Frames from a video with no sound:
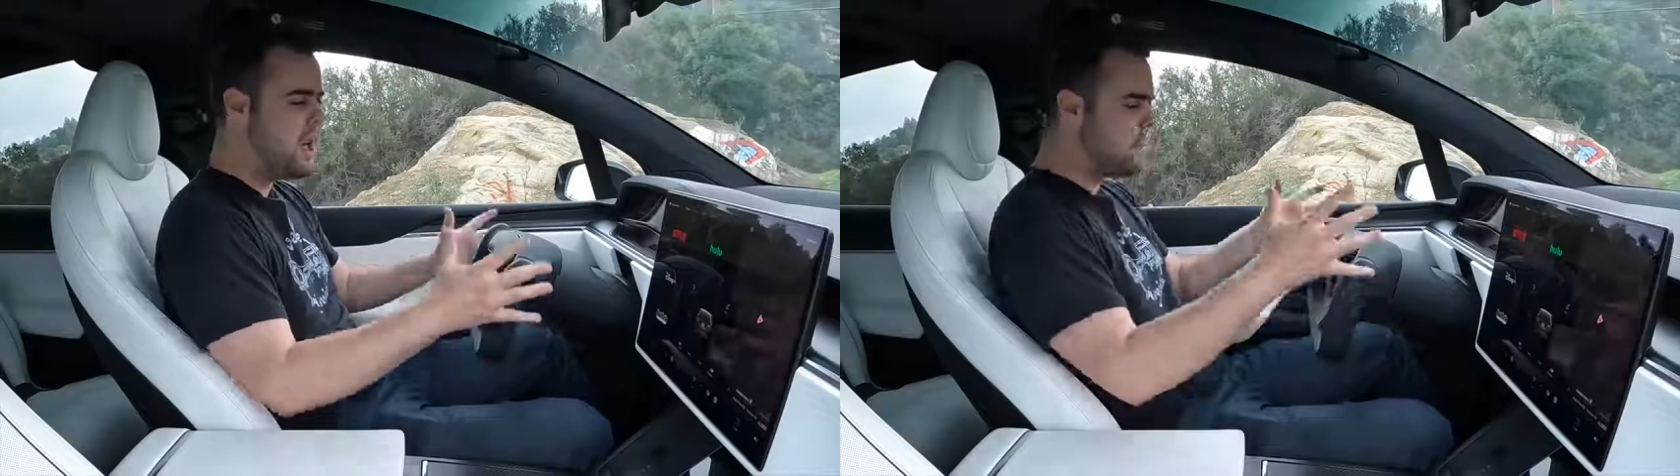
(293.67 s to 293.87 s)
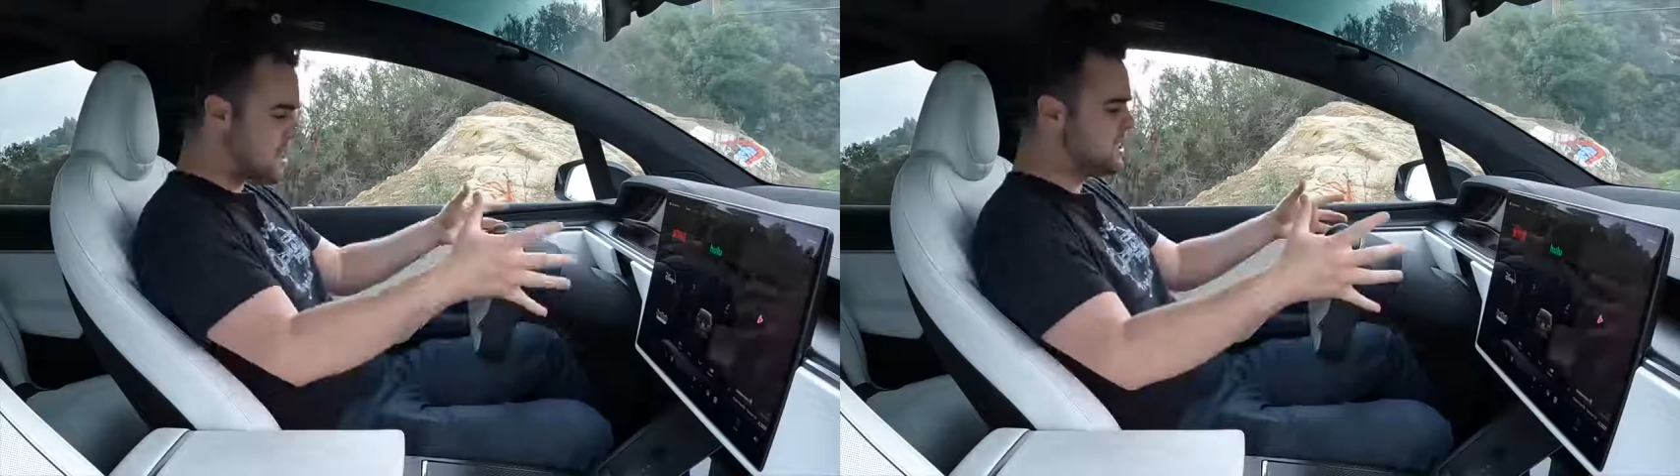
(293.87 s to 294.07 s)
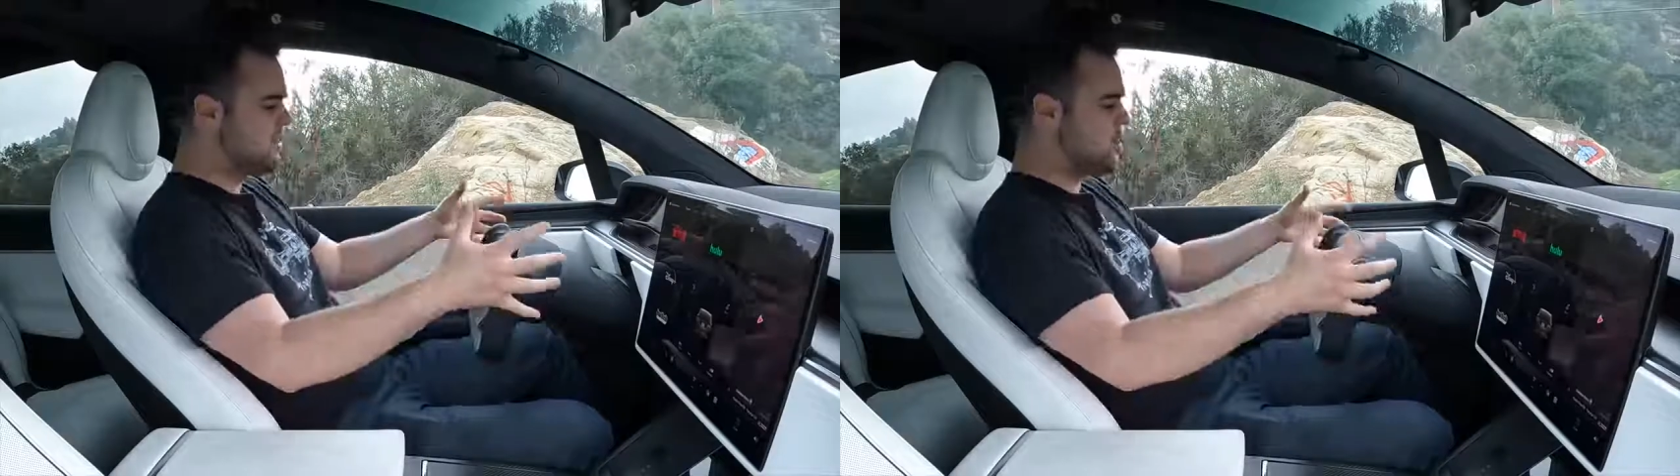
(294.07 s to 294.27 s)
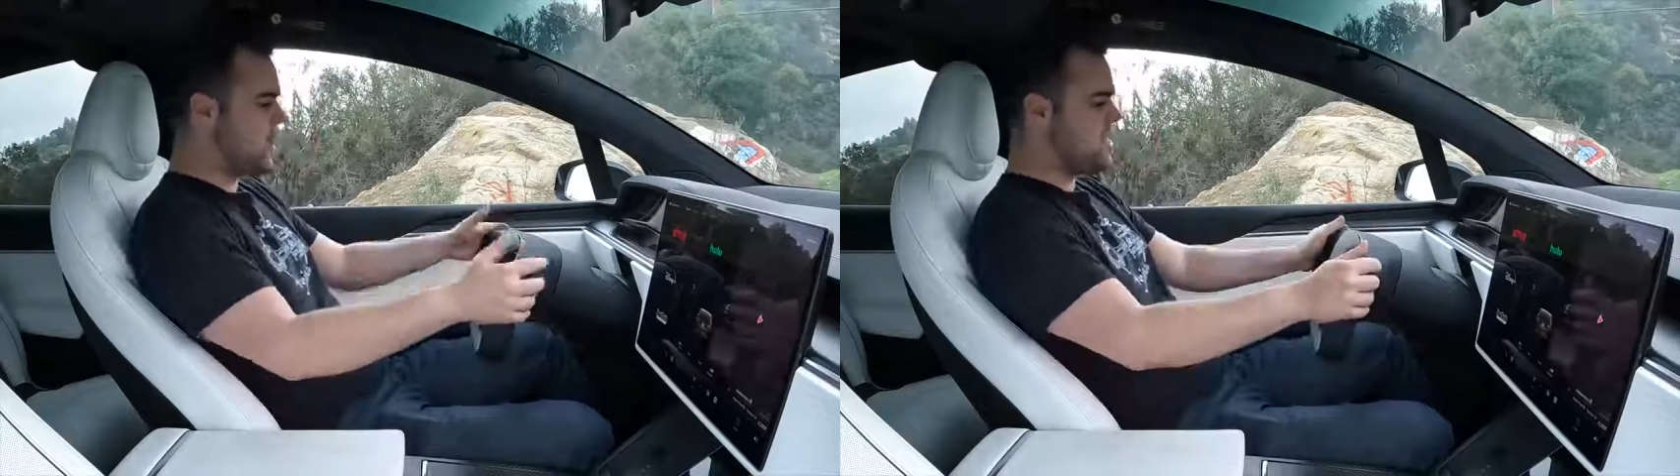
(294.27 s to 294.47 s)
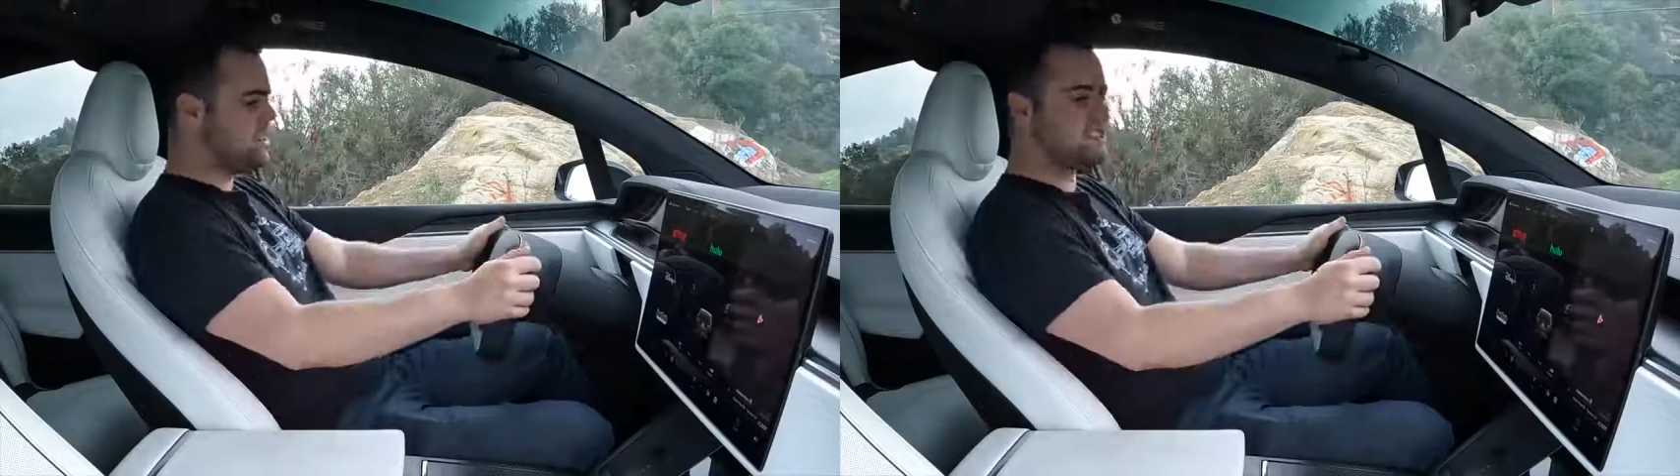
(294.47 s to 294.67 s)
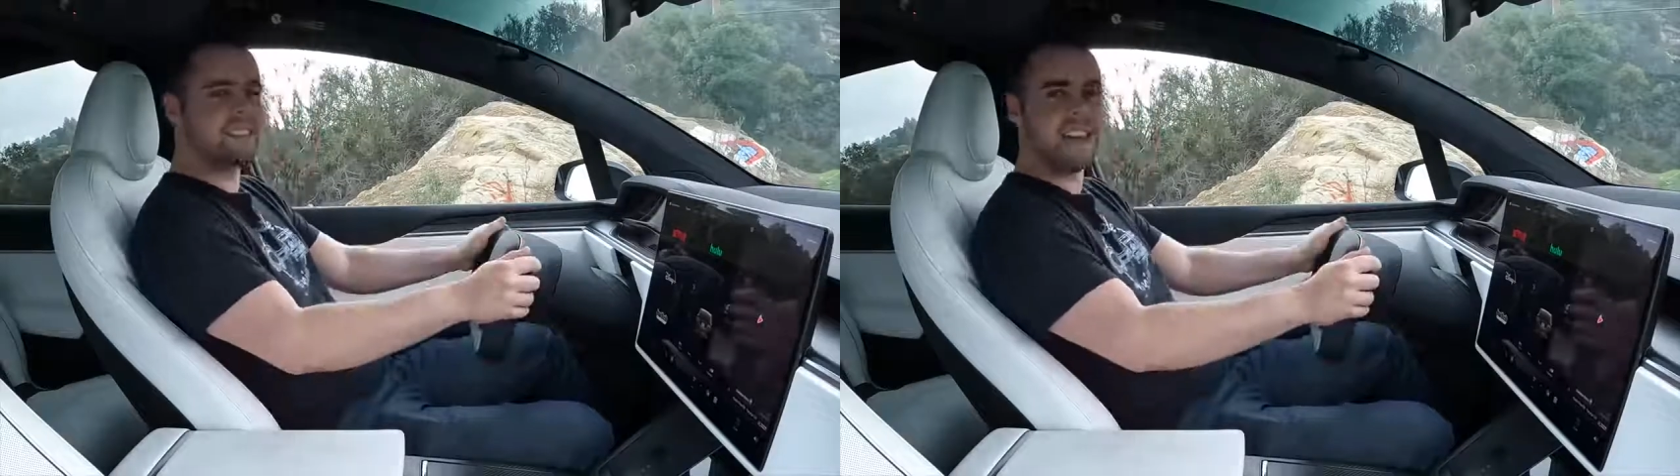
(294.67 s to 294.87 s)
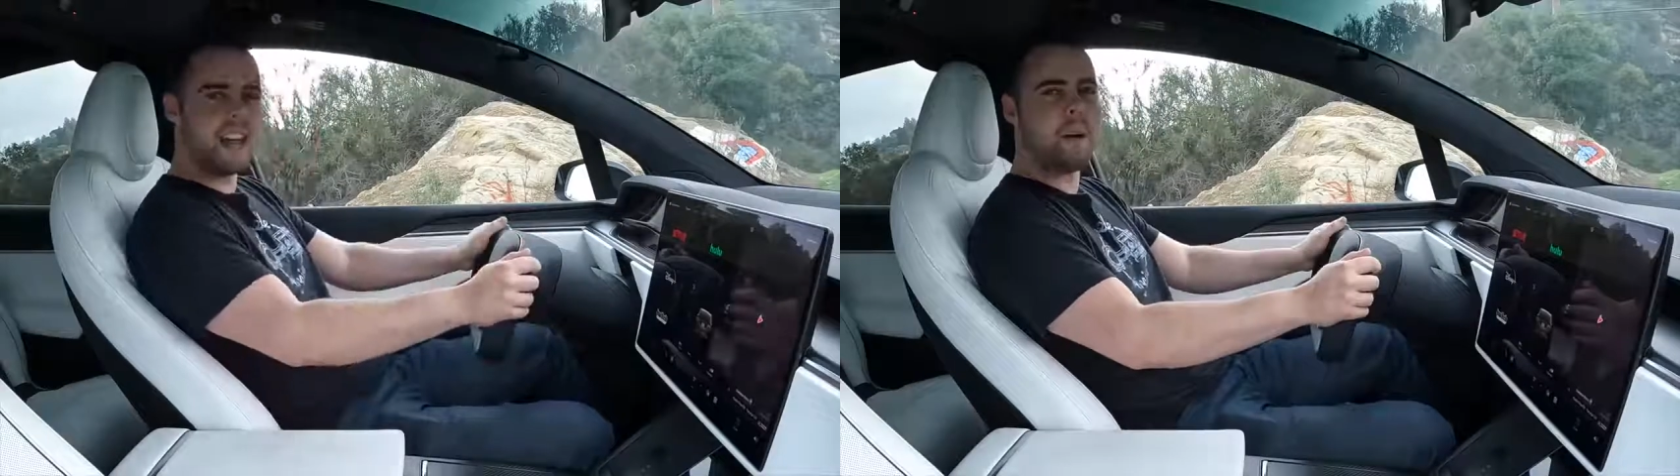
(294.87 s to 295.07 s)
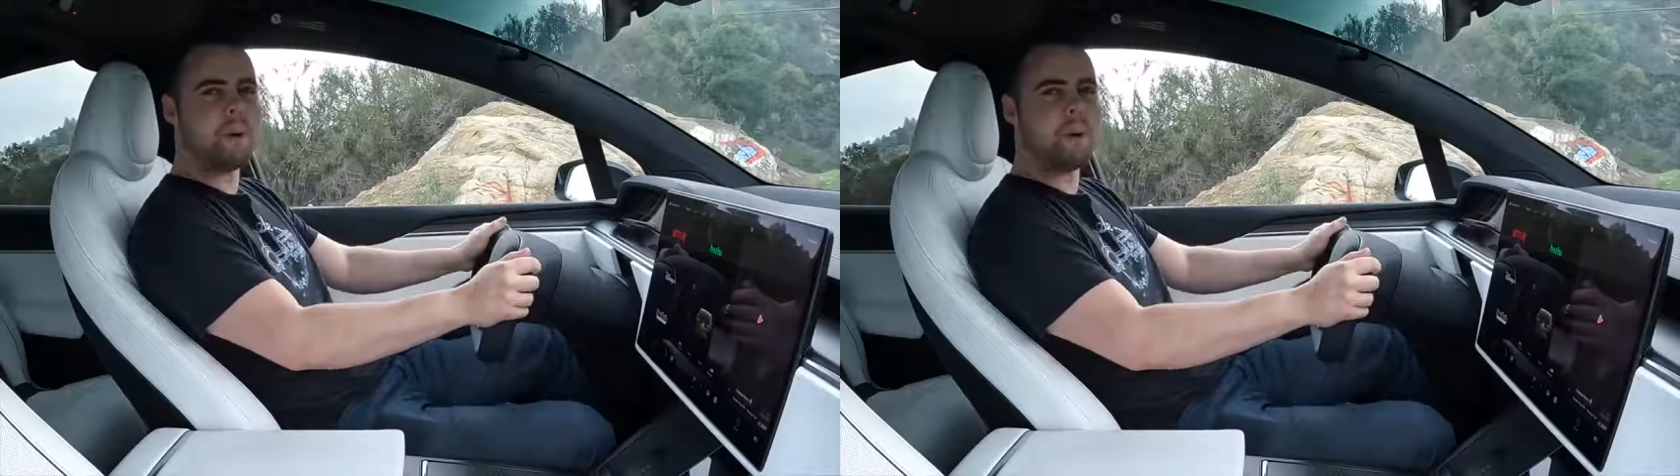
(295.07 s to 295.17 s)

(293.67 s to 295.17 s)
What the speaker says: Because of the way this is set up,